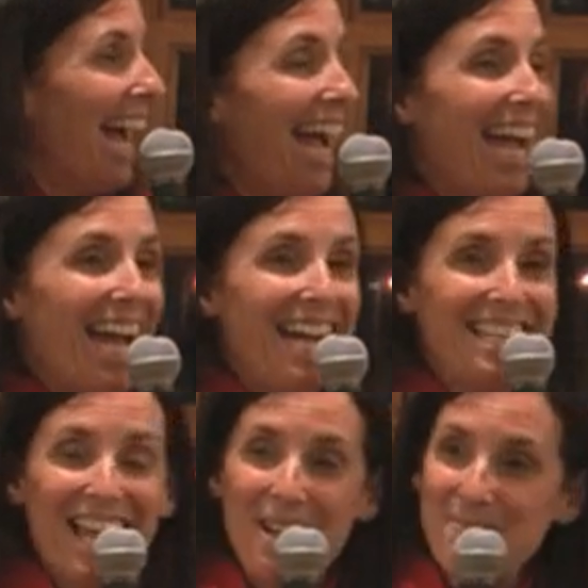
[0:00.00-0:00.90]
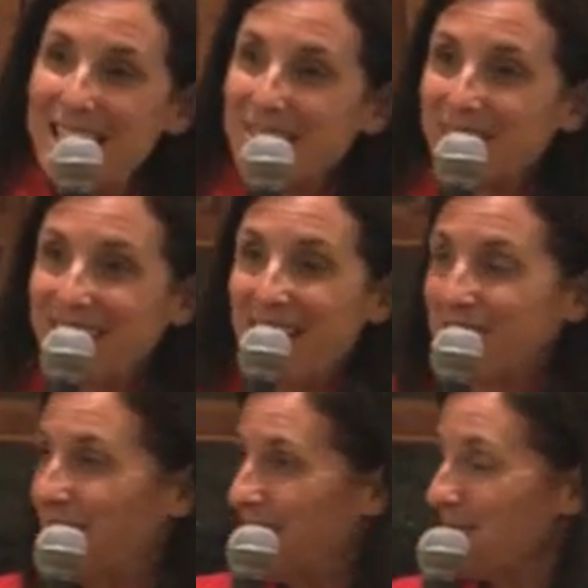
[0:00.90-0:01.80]
And that meeting was a lot
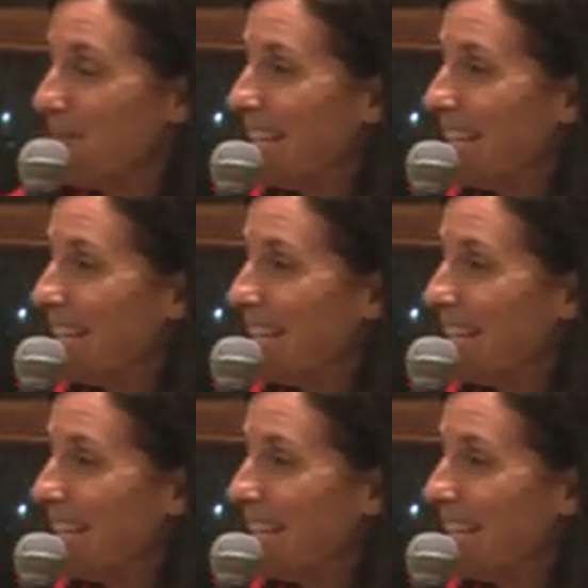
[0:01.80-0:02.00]
of fun.